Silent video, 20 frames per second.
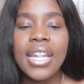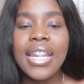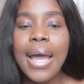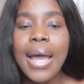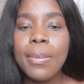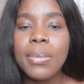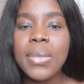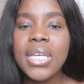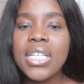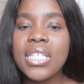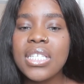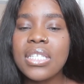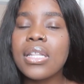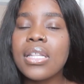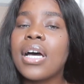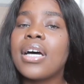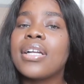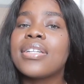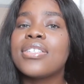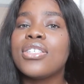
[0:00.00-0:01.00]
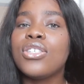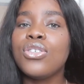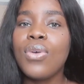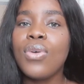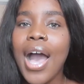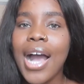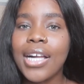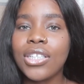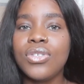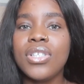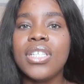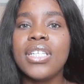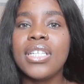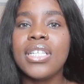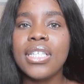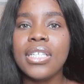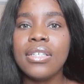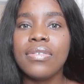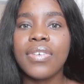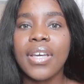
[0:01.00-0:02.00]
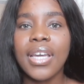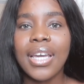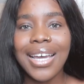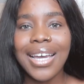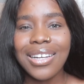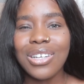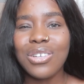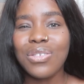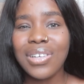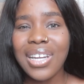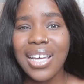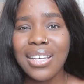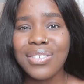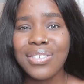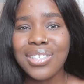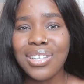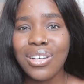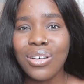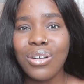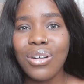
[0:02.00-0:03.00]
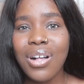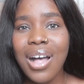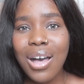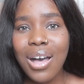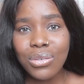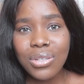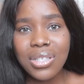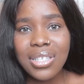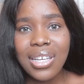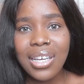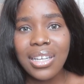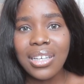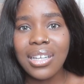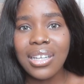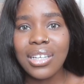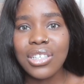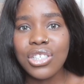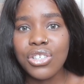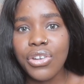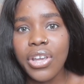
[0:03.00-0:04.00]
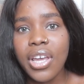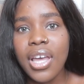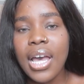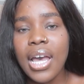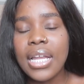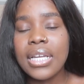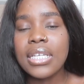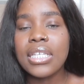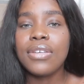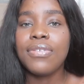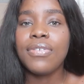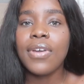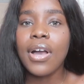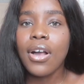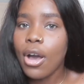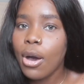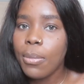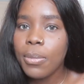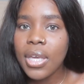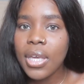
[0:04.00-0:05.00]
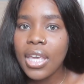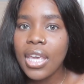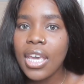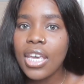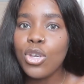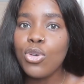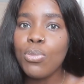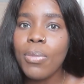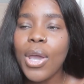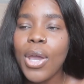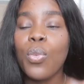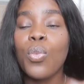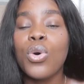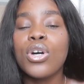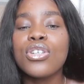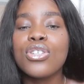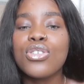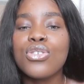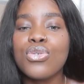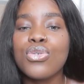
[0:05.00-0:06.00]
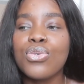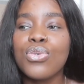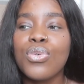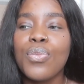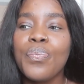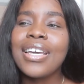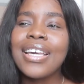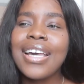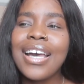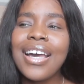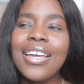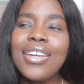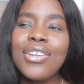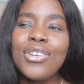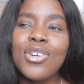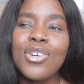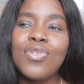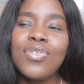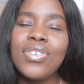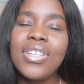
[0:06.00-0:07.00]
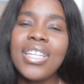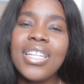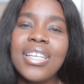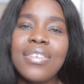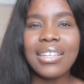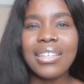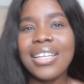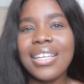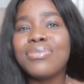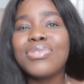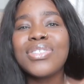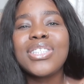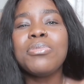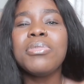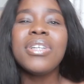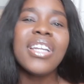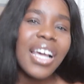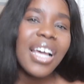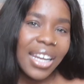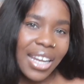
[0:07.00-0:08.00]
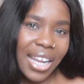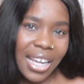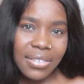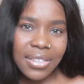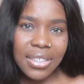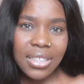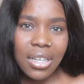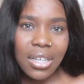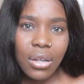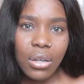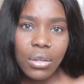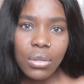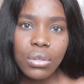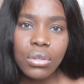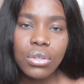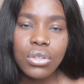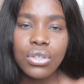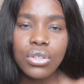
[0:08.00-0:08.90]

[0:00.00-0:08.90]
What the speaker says: that means that you actually live a kind of lifestyle outside Nigeria, and if you're coming here you might want to kind of live a similar lifestyle.